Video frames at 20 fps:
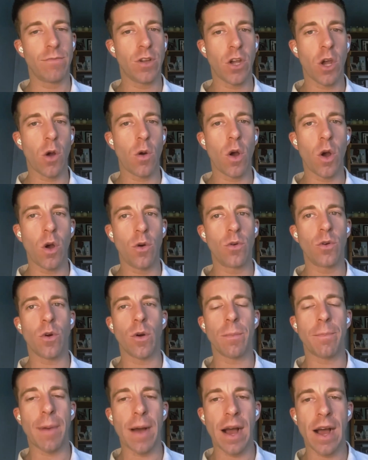co own
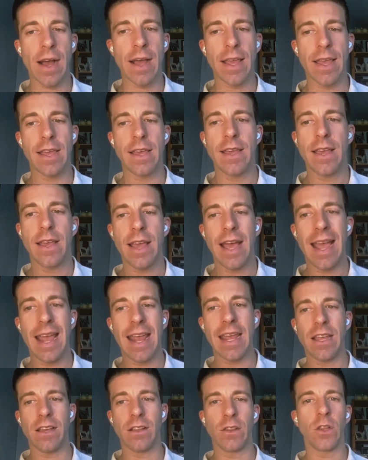or buy
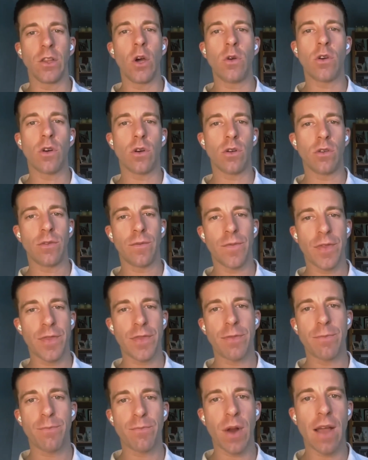a local
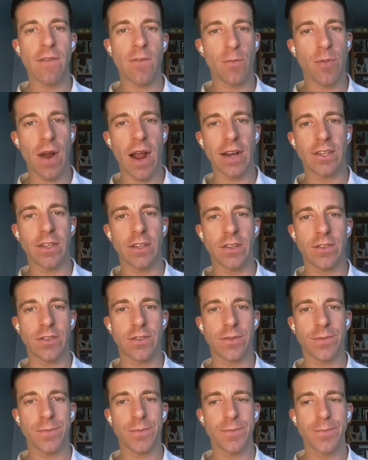private
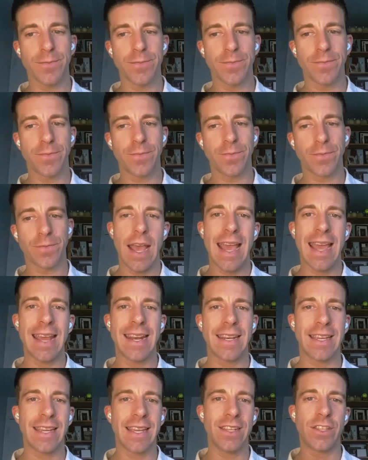practice
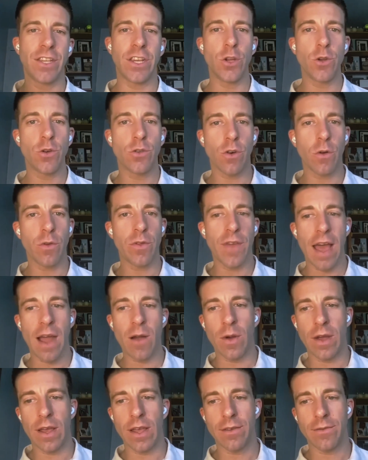and continue growth
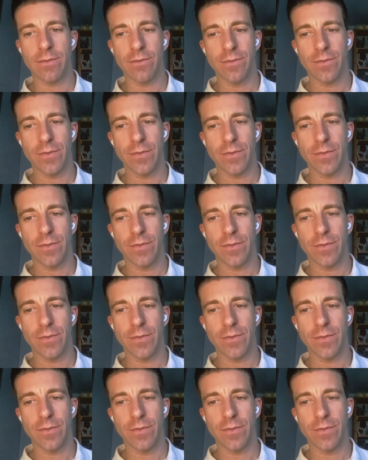that way.